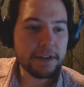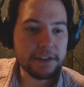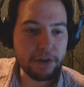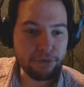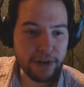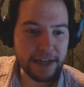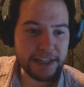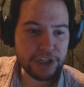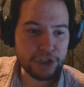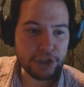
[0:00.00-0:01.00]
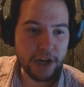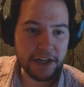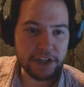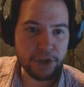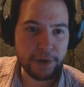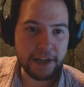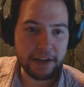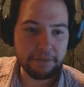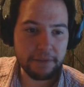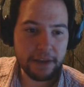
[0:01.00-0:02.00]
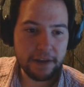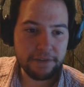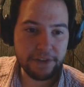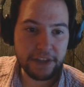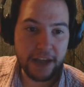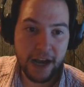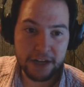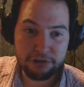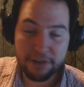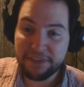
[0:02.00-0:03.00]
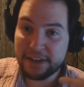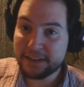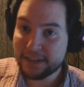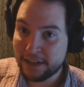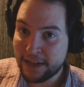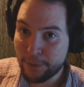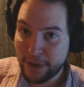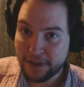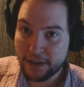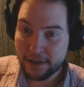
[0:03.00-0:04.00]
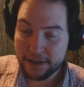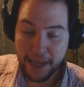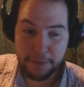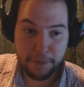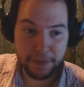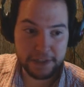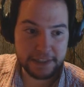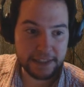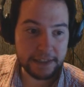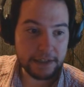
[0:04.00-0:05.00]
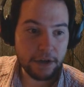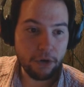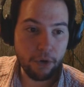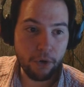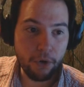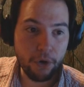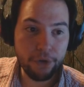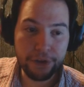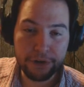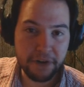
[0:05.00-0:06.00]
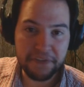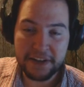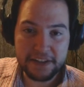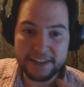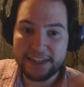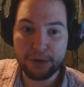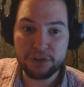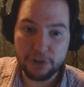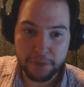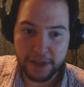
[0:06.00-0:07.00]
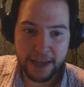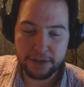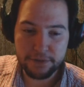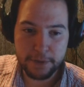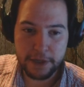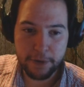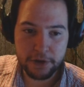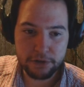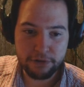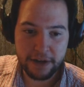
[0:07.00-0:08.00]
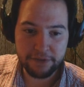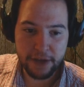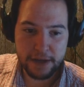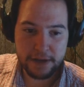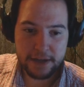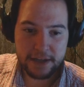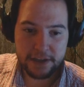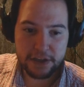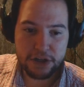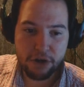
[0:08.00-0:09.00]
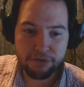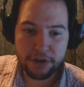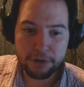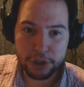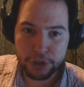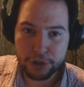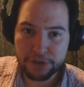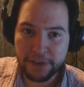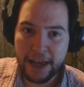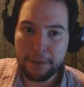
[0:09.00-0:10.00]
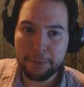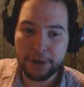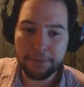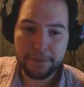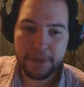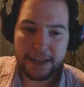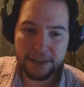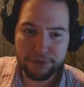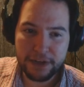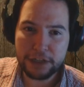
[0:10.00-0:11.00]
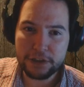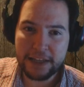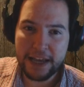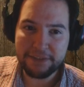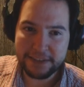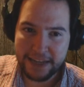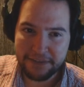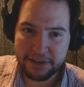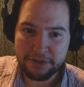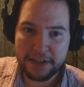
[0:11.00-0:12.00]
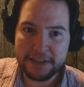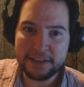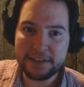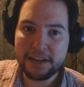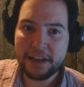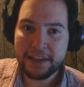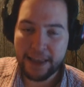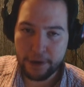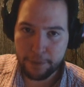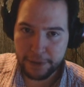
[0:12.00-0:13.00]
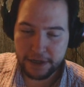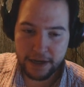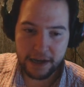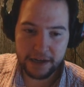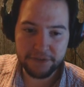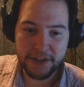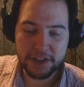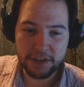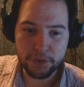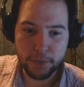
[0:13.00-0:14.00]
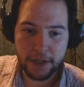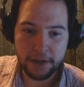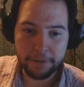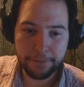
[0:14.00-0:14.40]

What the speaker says: So really you're just kind of doing it for the Archgryphin's clear weather capability, or the Griffin to steal something else from the opponent's graveyard. So there's not real much use for that, but it's really just there for safety reasons, get you a bit of card advantage as well.